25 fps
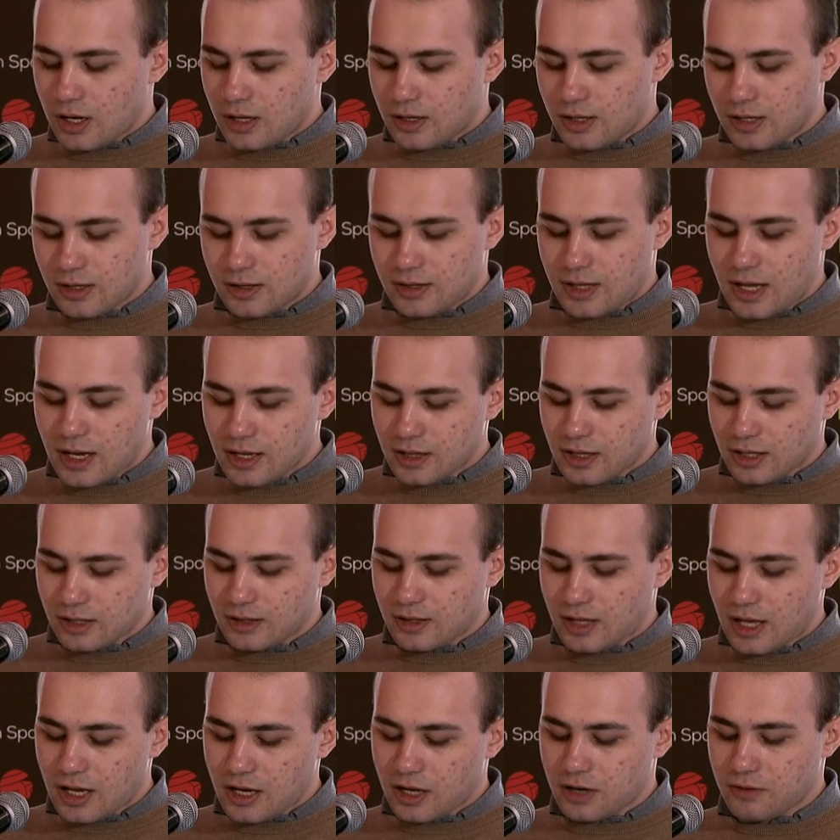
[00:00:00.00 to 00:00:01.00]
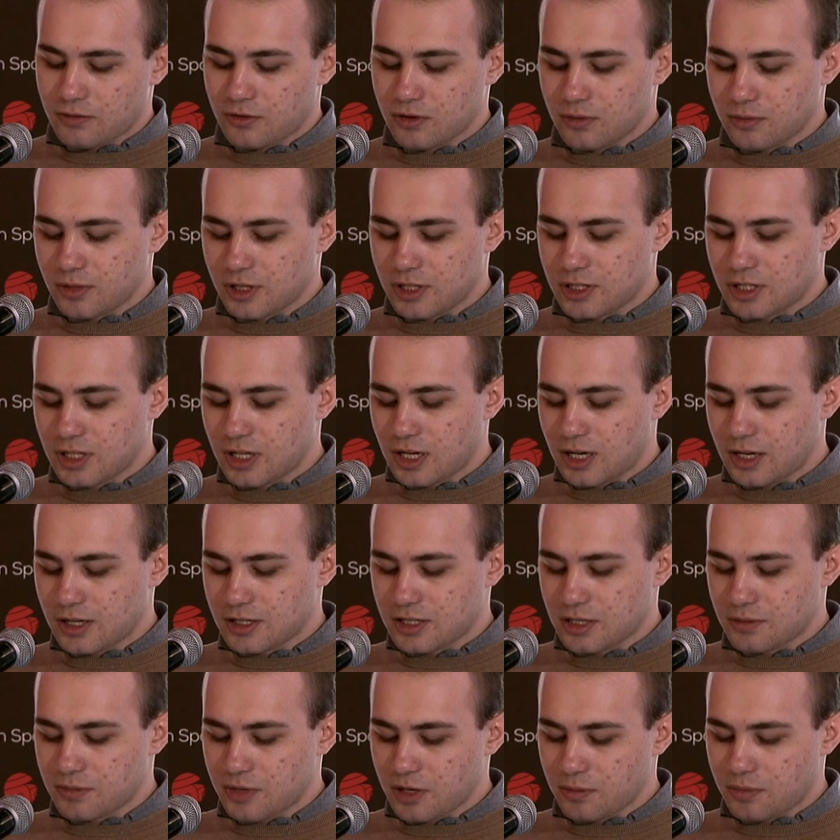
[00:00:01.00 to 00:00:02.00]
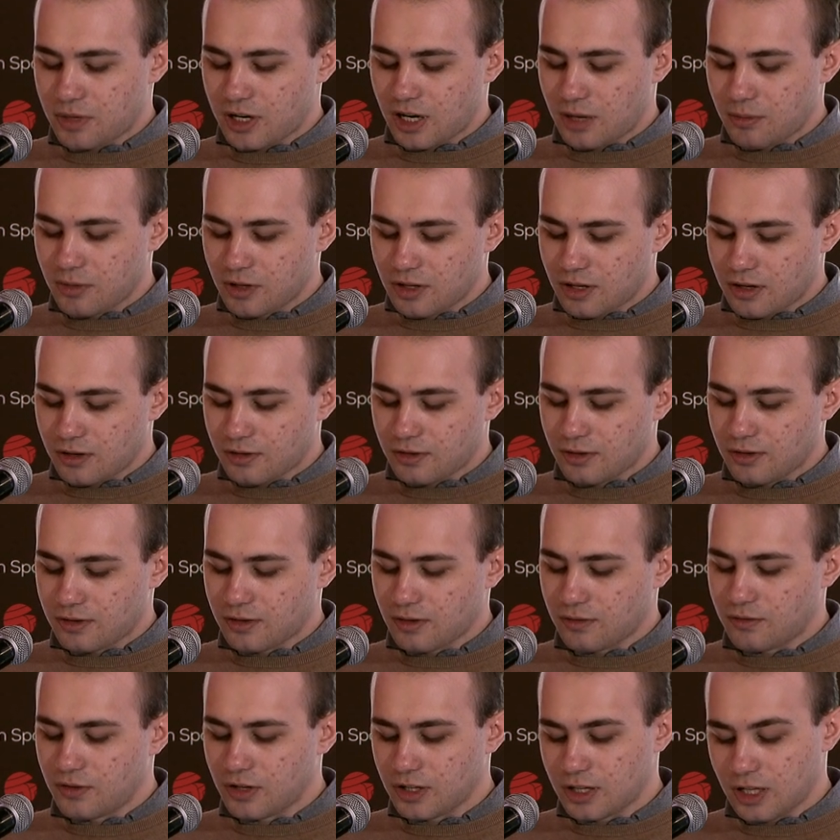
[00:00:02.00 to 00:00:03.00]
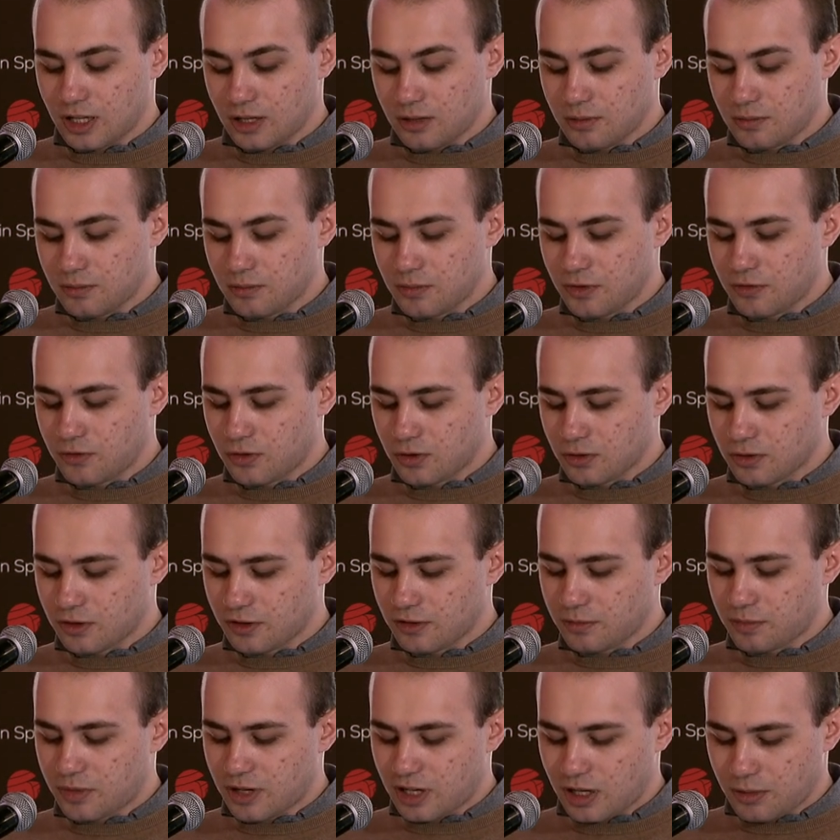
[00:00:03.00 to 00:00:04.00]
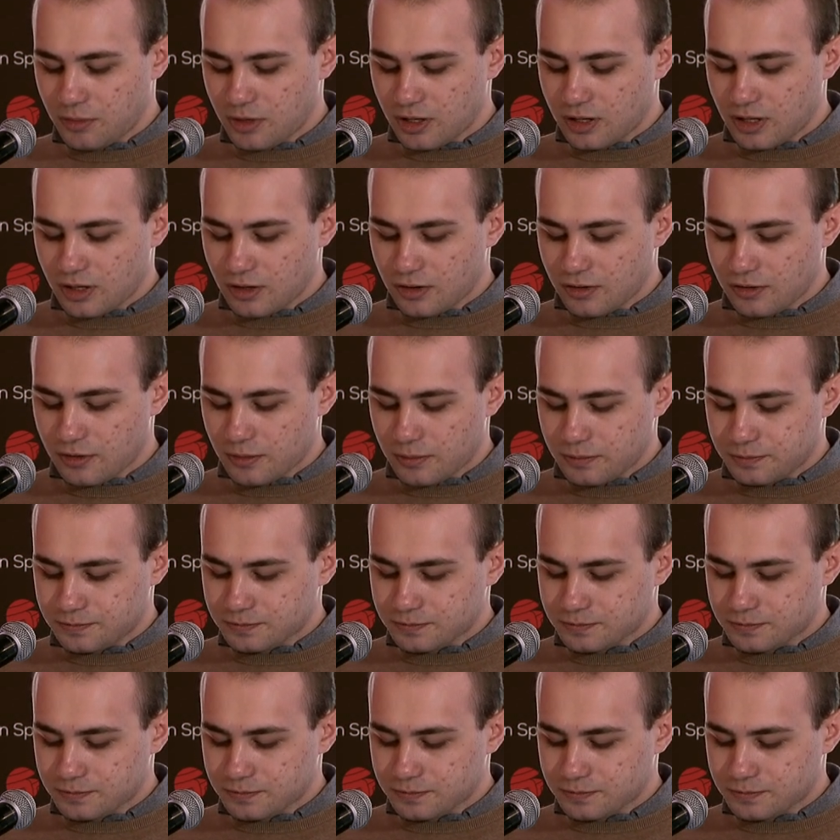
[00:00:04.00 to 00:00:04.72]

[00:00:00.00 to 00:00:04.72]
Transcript: The data taken from the general gameplay parameters is vital. Before these parameters